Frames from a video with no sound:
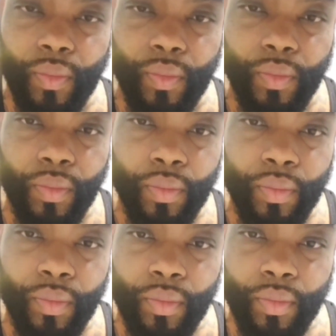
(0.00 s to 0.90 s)

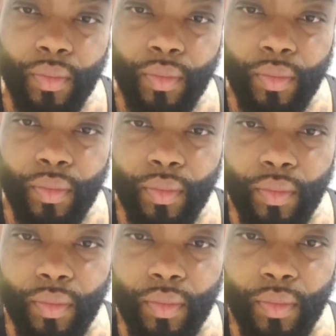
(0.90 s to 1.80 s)

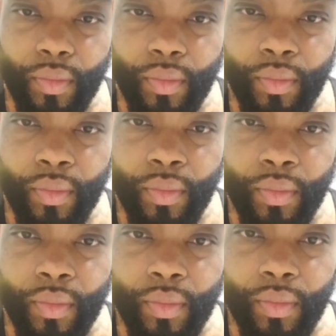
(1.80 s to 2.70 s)

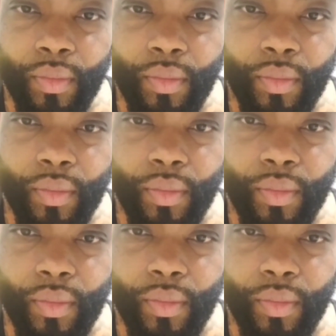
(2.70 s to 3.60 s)

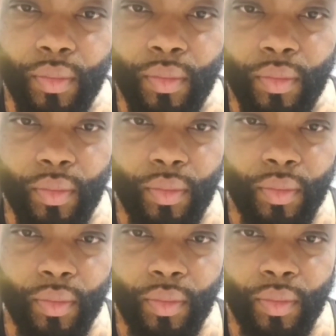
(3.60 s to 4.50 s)

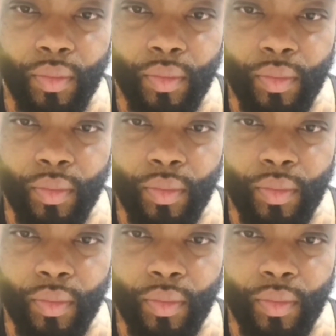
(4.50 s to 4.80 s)
The person shown says nothing.